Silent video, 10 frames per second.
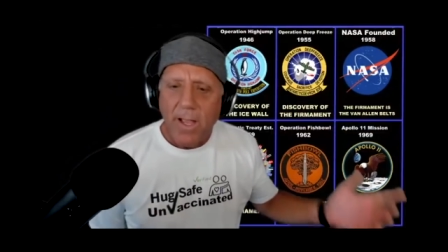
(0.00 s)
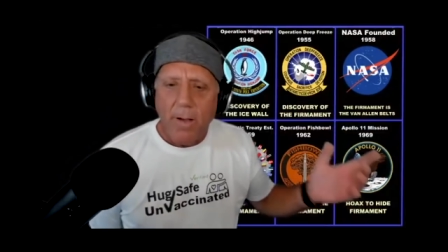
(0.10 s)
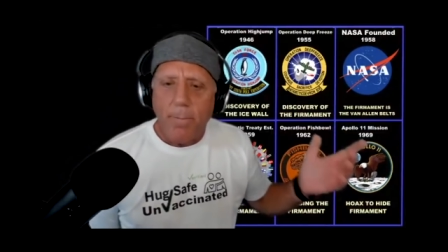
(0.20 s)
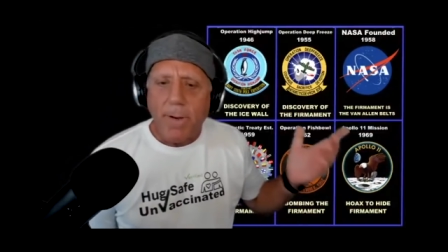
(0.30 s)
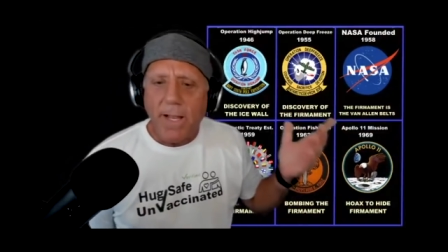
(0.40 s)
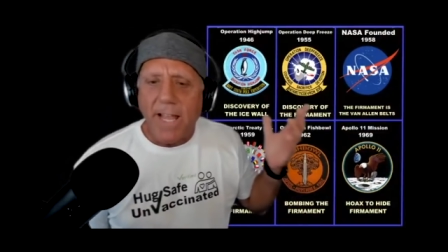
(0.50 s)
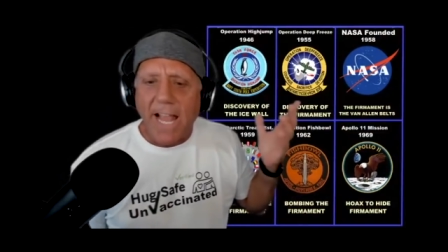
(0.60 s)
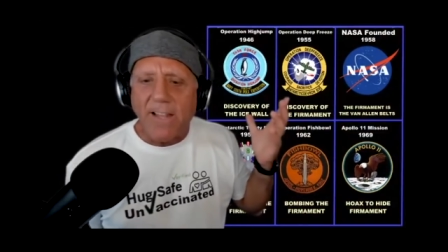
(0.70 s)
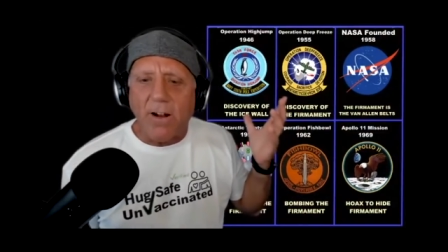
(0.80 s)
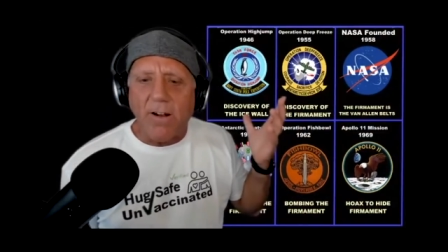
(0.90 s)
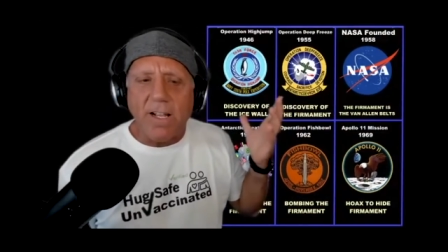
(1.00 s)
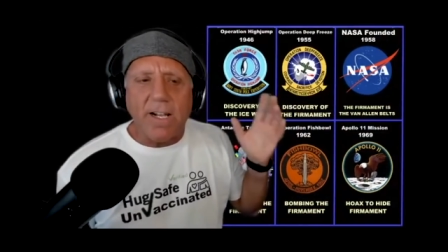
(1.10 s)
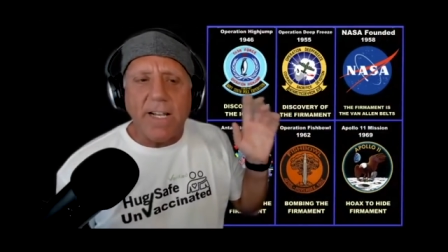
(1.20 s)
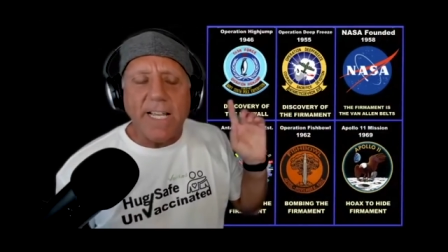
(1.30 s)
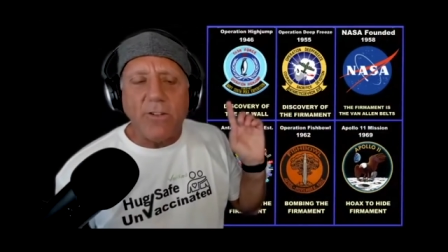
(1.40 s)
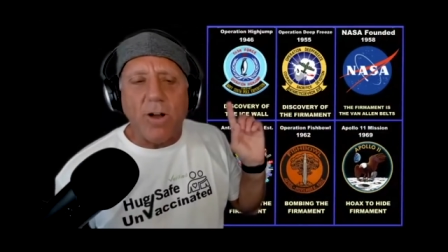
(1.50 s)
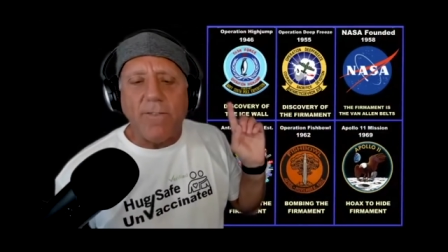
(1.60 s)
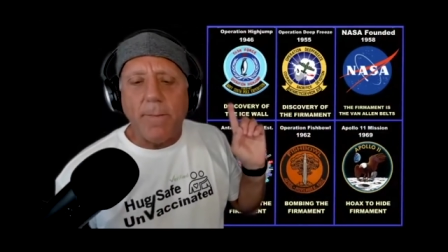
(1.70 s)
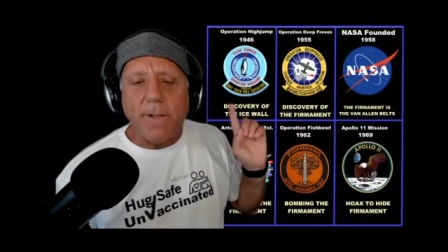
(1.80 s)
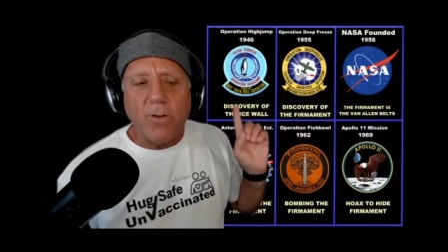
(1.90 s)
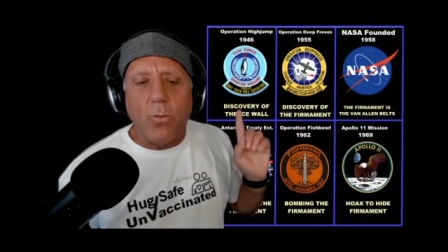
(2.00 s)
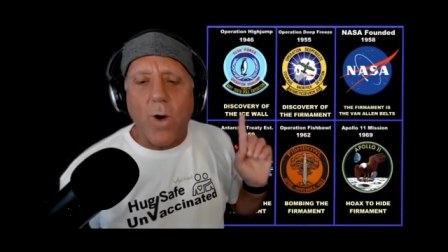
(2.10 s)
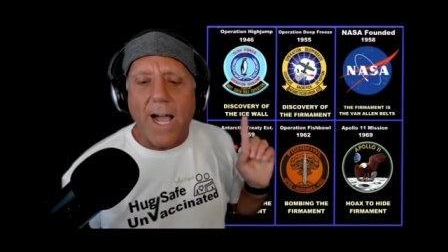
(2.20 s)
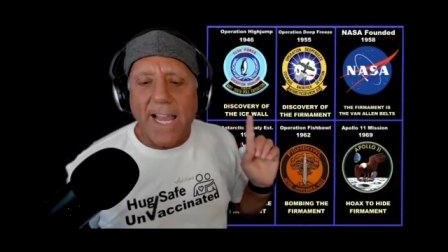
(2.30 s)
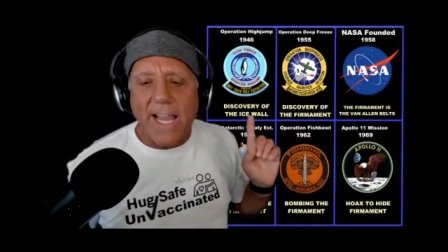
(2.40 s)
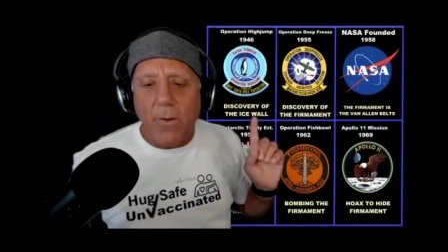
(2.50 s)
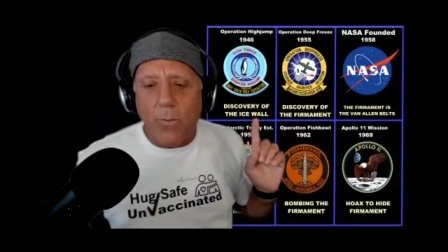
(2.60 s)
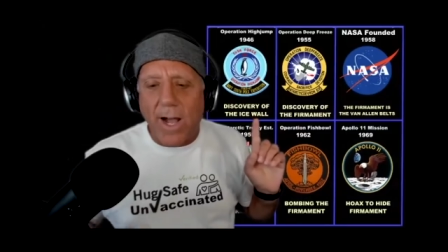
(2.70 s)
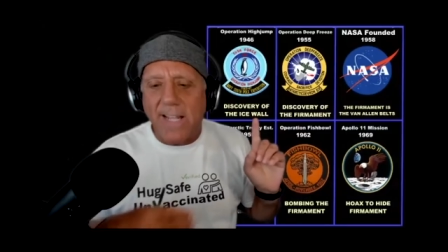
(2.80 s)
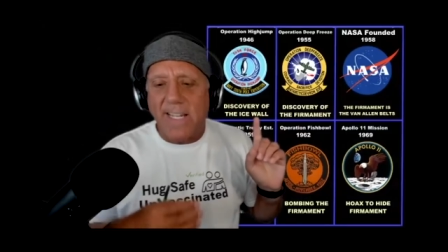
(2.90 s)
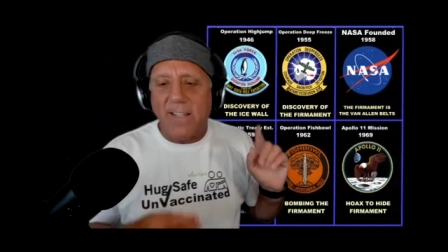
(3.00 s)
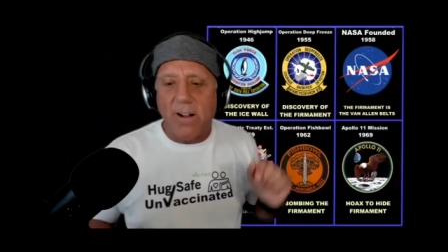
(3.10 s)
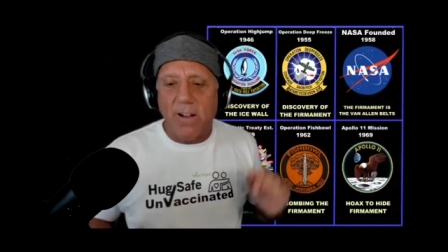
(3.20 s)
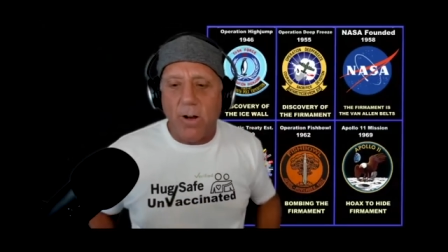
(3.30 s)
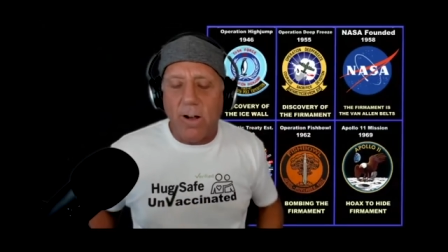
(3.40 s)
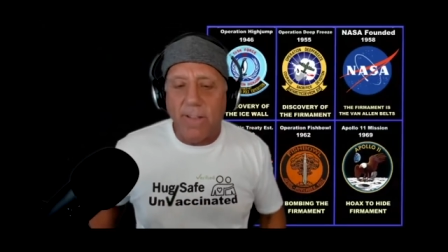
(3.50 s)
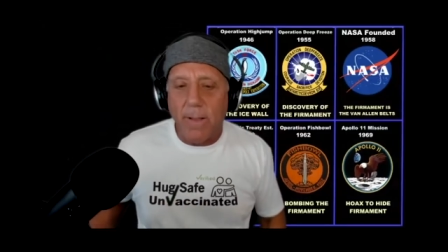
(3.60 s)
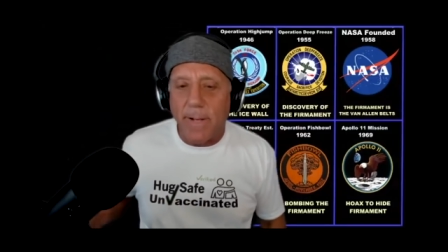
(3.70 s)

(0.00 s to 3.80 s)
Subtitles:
But Antarctica is off limits. So why is Antarctica off limits?